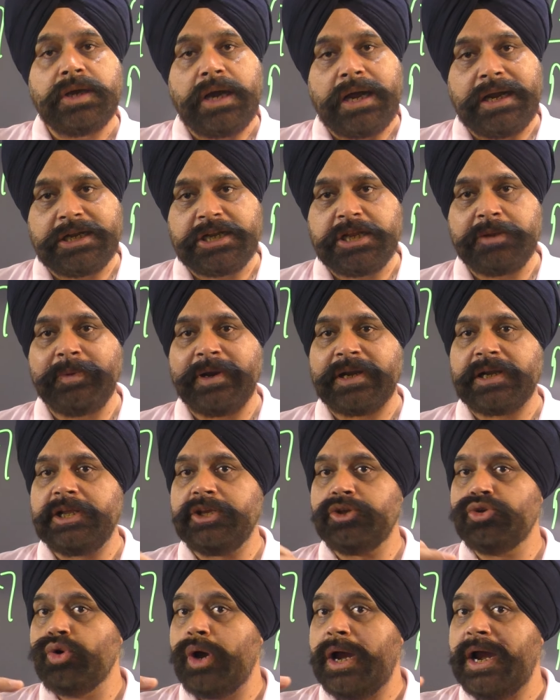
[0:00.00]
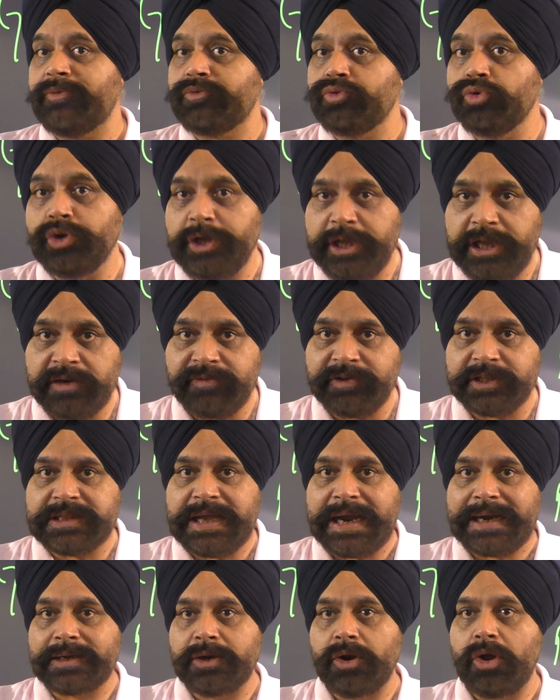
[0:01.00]
Ultimately, you have to deal with
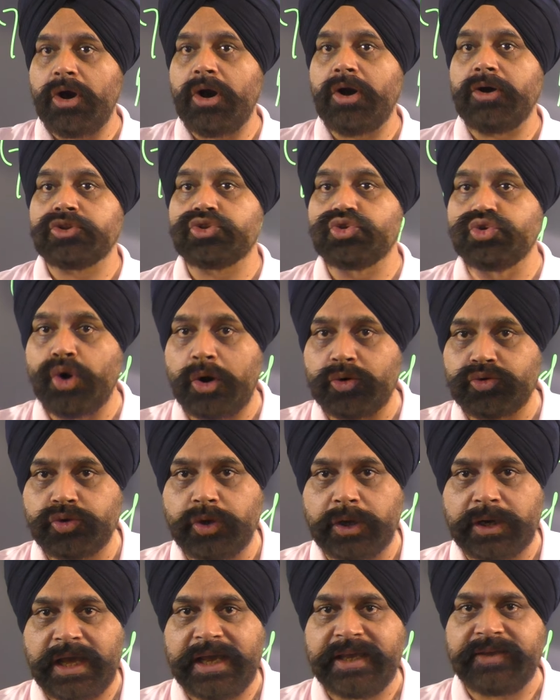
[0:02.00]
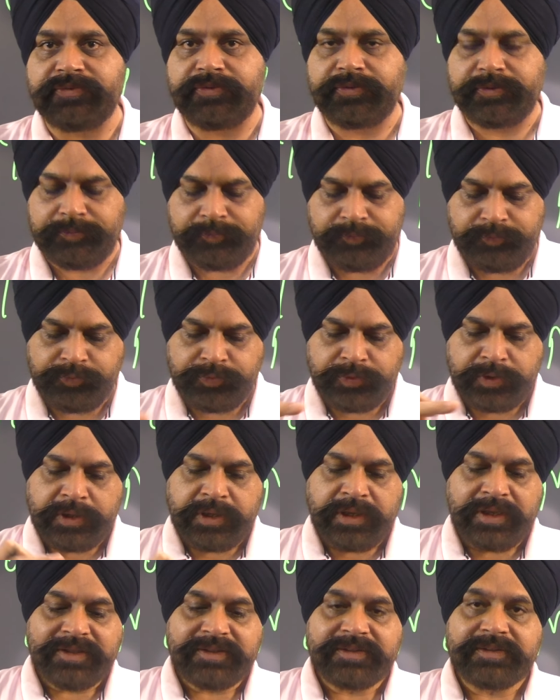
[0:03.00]
that law throughout your life.
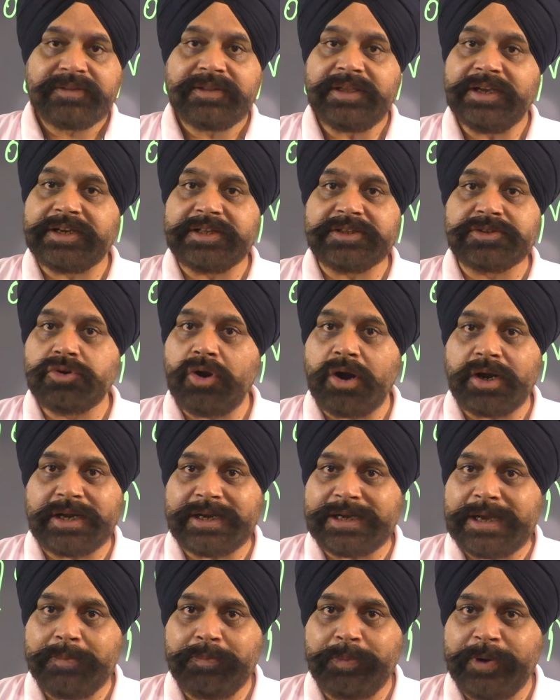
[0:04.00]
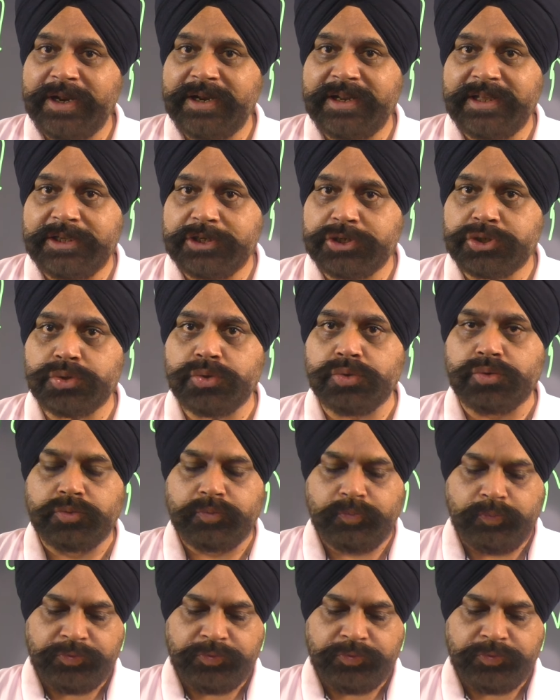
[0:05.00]
It is not a temporary issue.